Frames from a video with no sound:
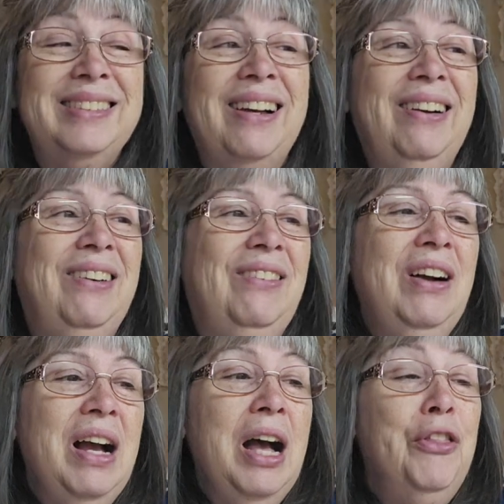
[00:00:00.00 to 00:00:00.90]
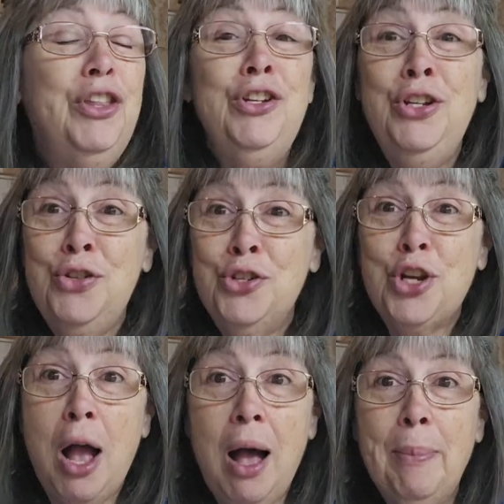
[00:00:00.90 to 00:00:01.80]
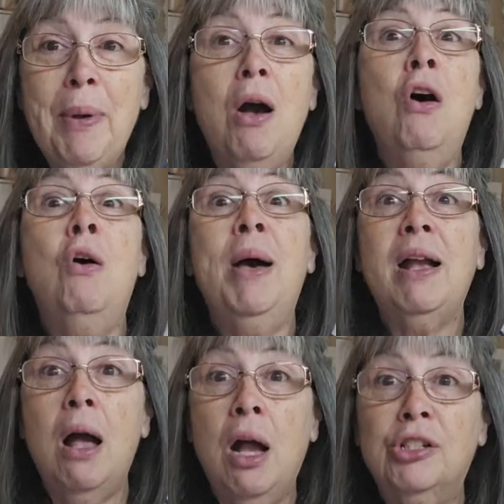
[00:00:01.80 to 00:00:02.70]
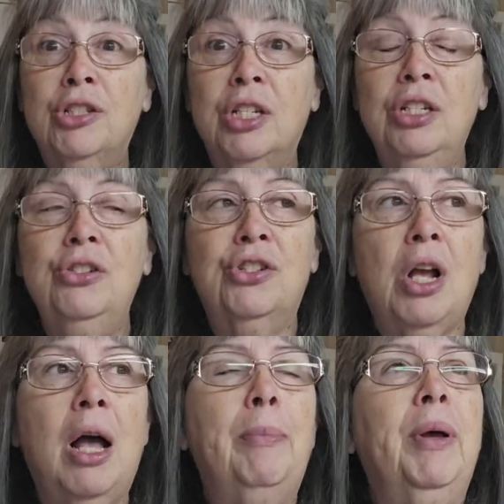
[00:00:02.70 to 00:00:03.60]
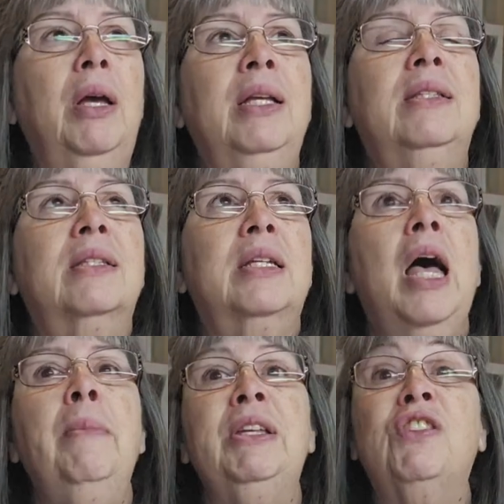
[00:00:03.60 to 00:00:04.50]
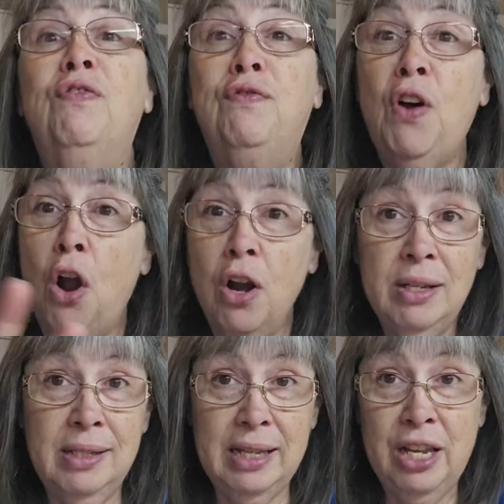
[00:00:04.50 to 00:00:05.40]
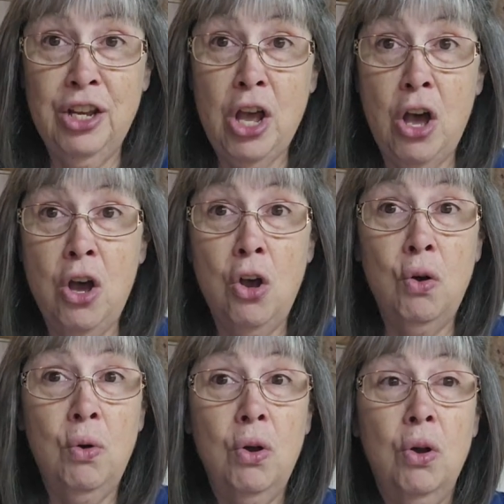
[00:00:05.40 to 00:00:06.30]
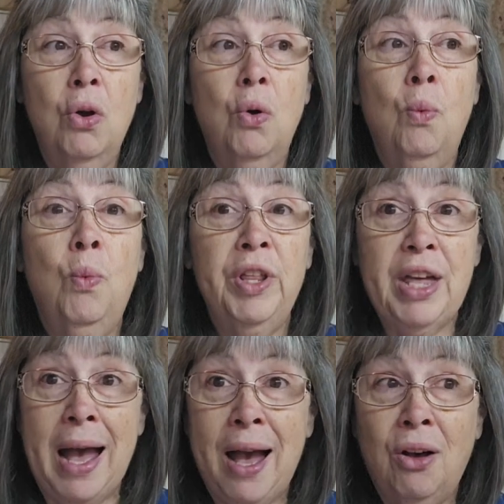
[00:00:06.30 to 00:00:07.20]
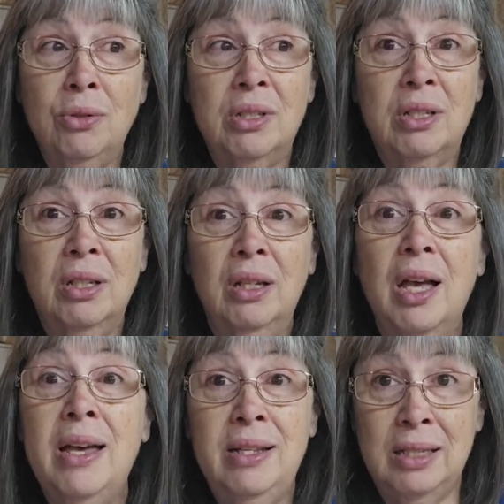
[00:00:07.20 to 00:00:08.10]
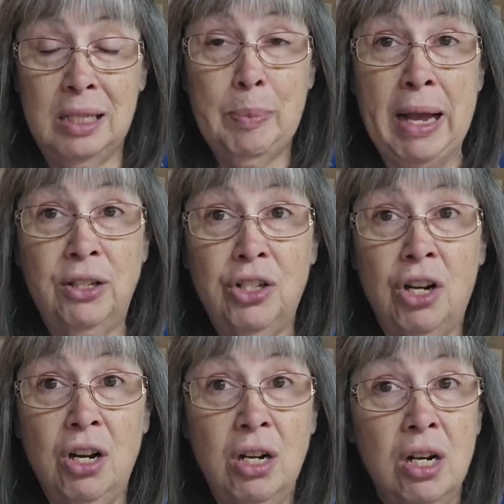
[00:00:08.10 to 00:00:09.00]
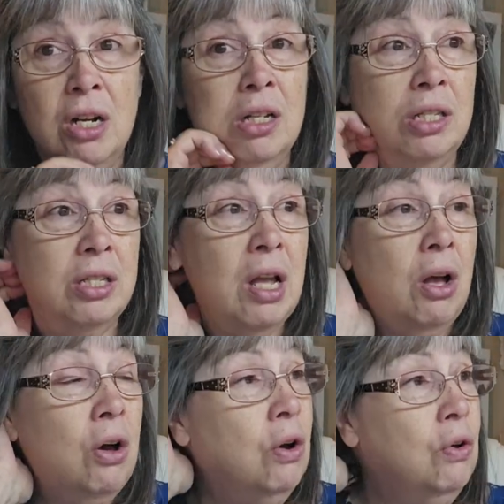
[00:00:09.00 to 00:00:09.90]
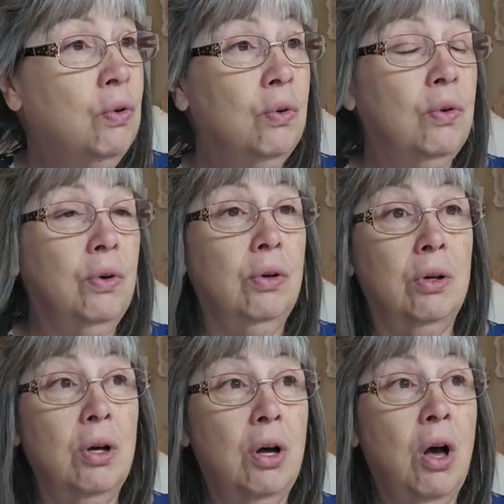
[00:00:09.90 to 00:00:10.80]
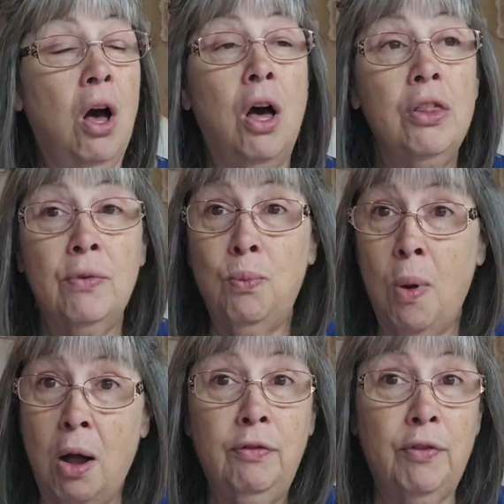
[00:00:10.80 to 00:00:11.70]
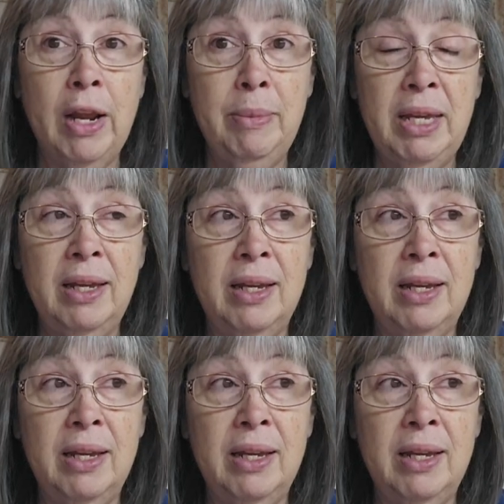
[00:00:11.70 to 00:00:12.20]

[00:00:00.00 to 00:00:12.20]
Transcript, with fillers: so the new shop, oh my gosh, the new shop. It's come as far as it can go without an inspector. So all the wall framing